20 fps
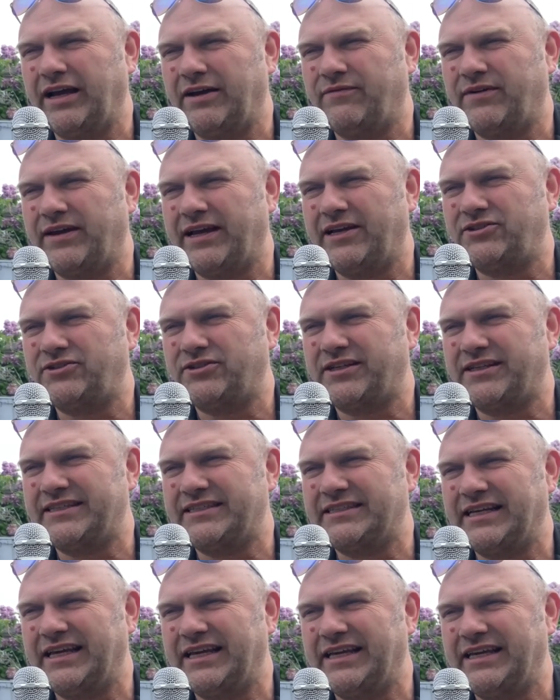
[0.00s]
over here, as you can
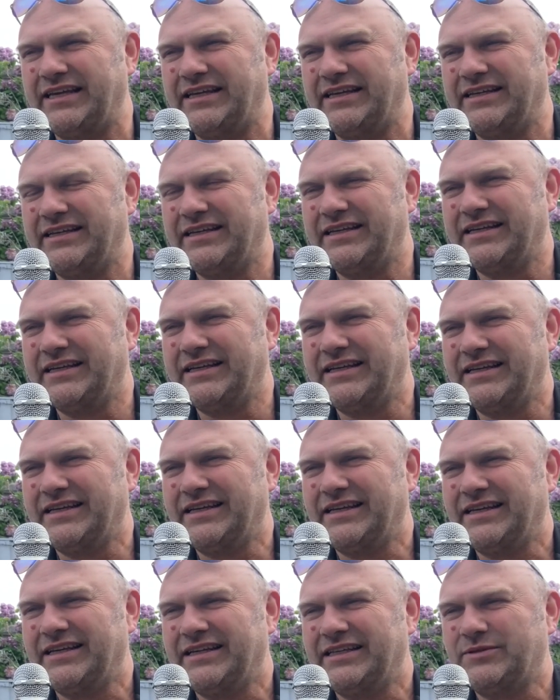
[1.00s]
see.
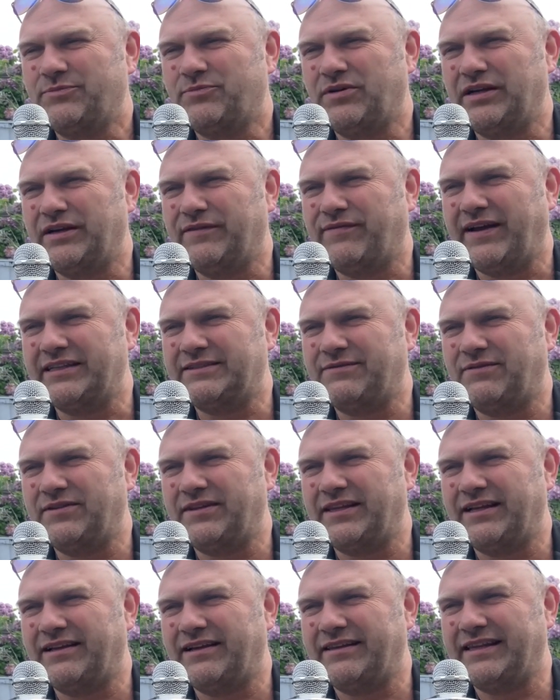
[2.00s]
Pretty effective
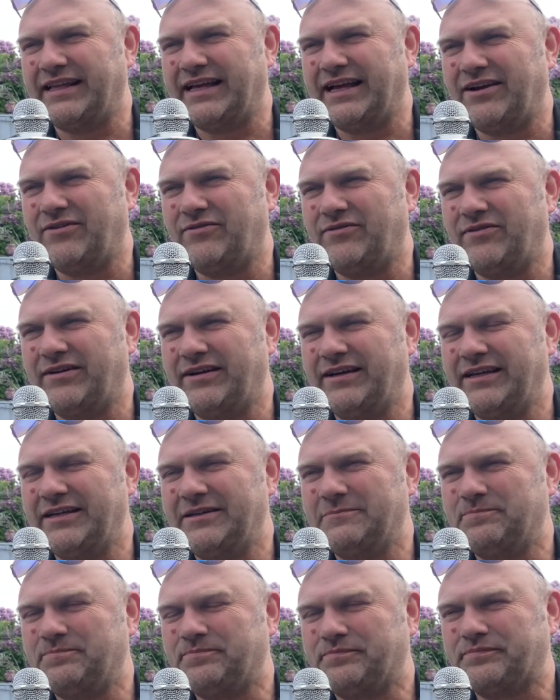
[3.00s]
about that, alright,
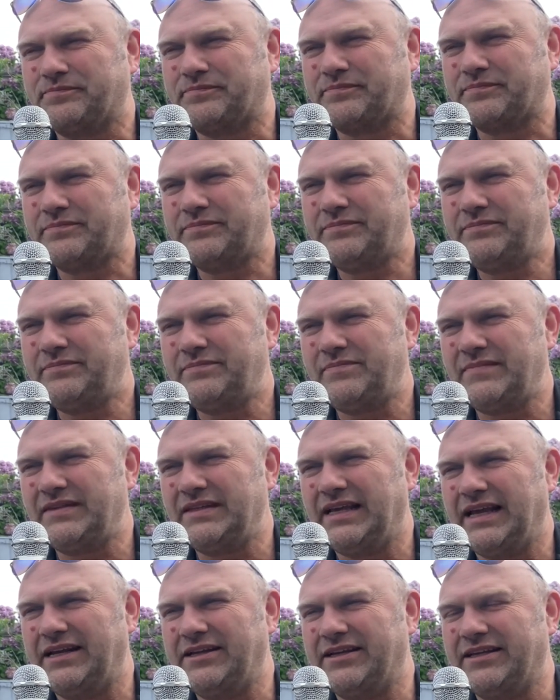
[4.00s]

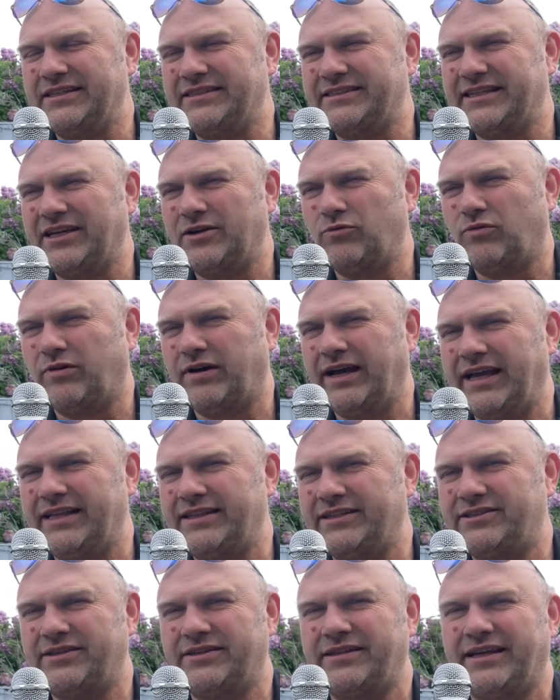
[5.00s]
and you can see right
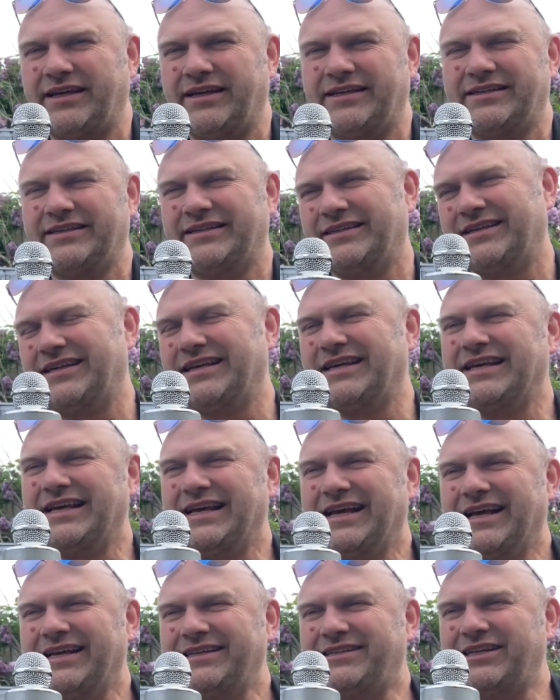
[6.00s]
into the
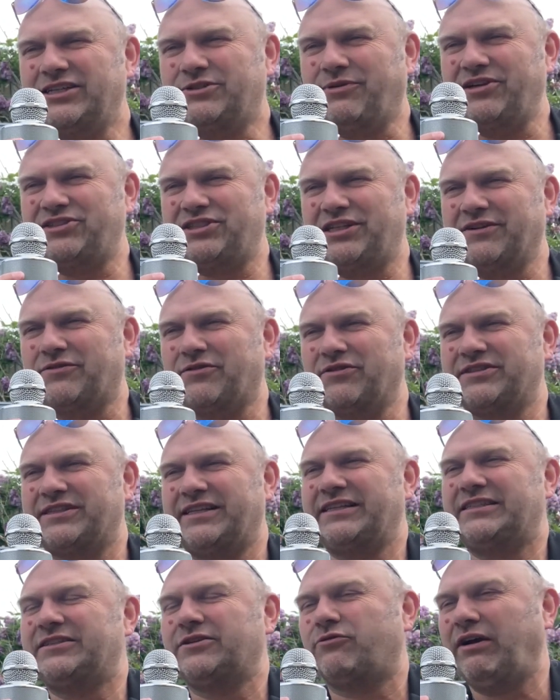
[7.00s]
situation. Of course,
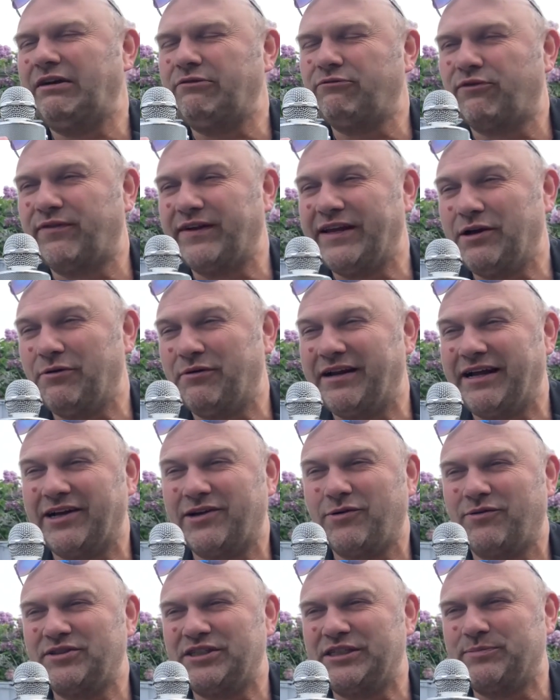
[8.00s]
there's a great reveal now. Of
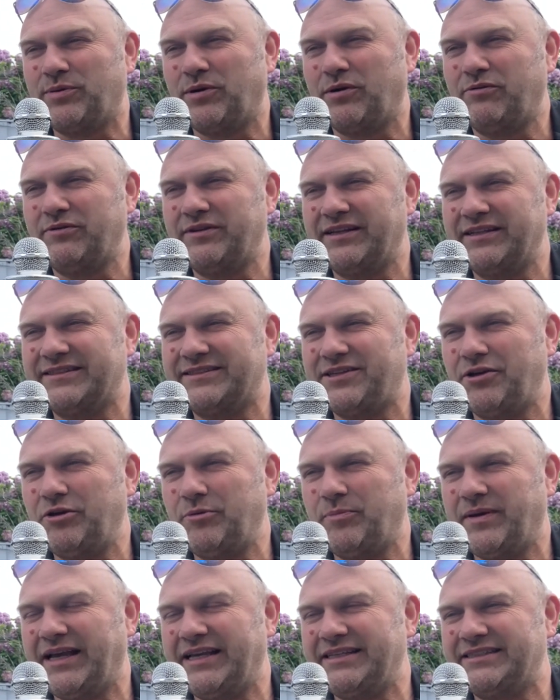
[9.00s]
course, he's pulled in two
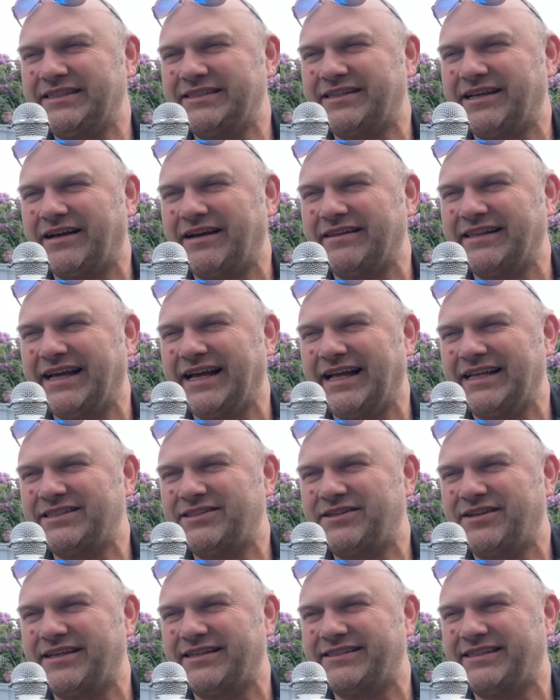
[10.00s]
pieces like that, so
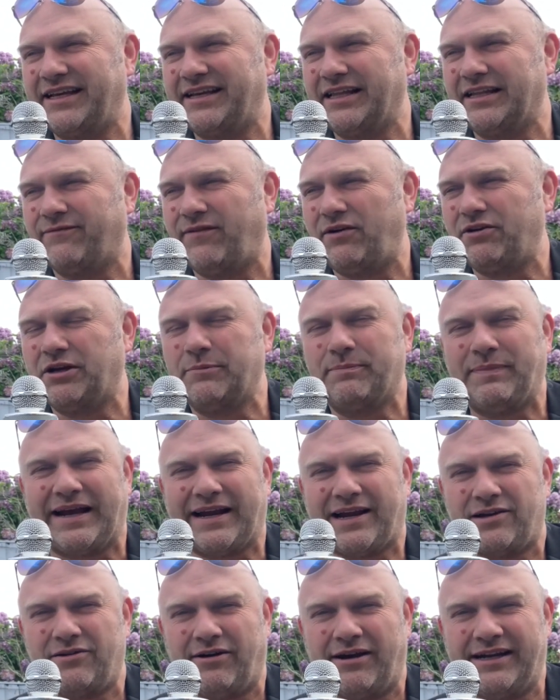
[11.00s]
you can see again a very good
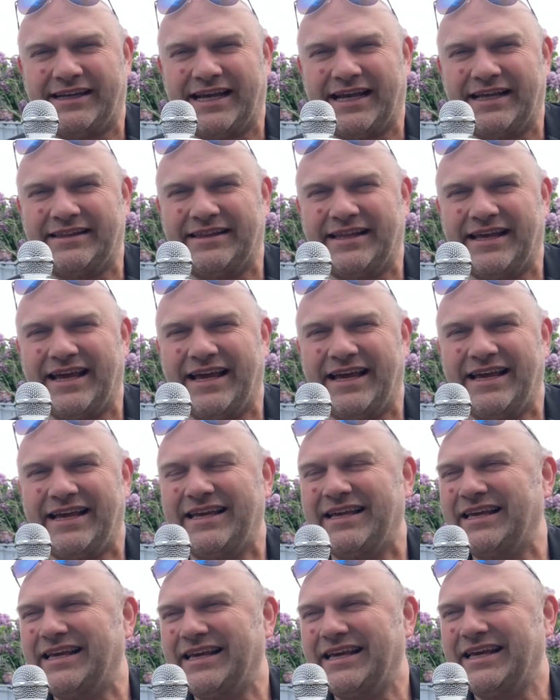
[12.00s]
backline again there,
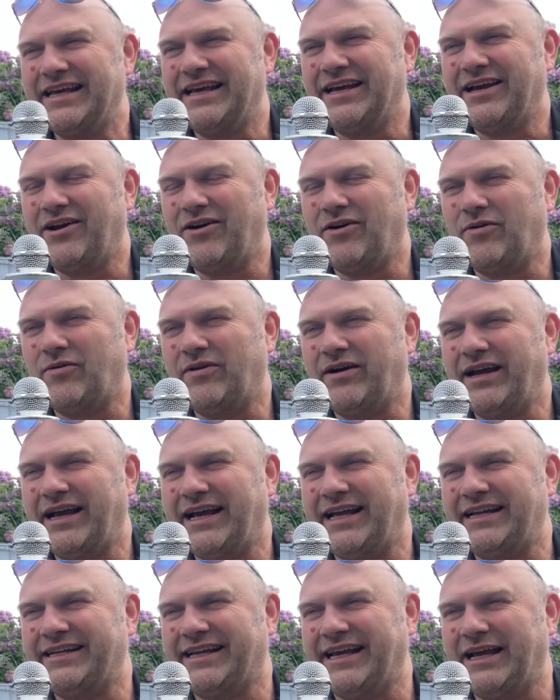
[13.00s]
alright,
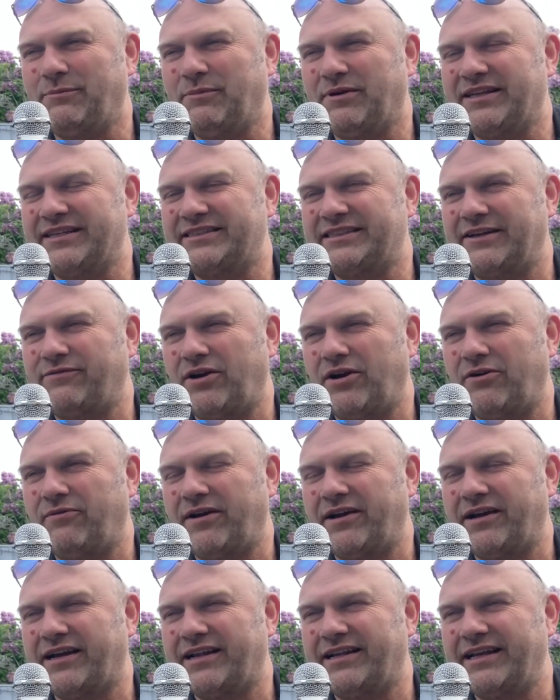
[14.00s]
and again we can see very,
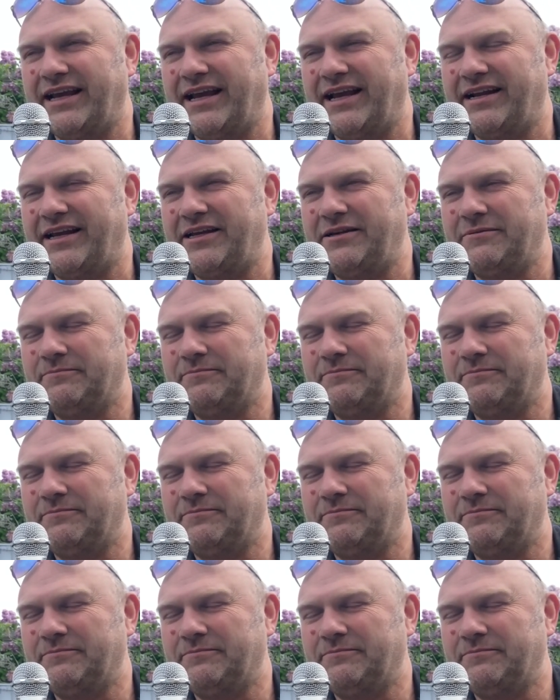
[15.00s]
very clearly,